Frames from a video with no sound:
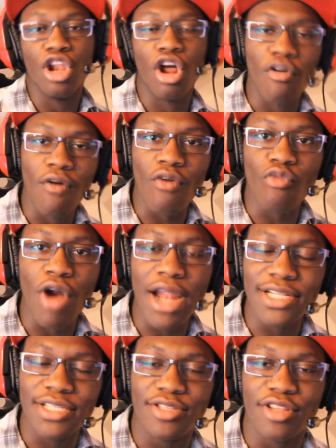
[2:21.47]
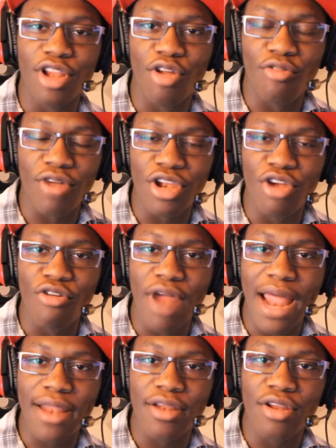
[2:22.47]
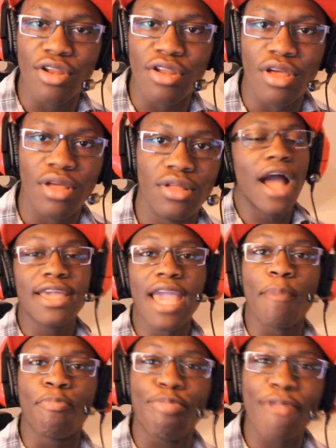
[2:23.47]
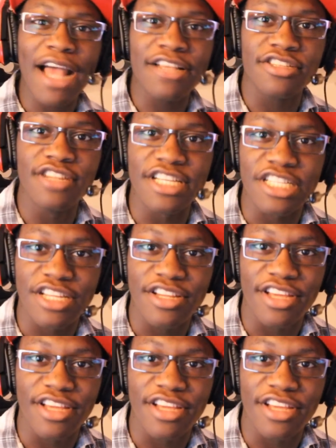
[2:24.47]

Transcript: I get Blasnish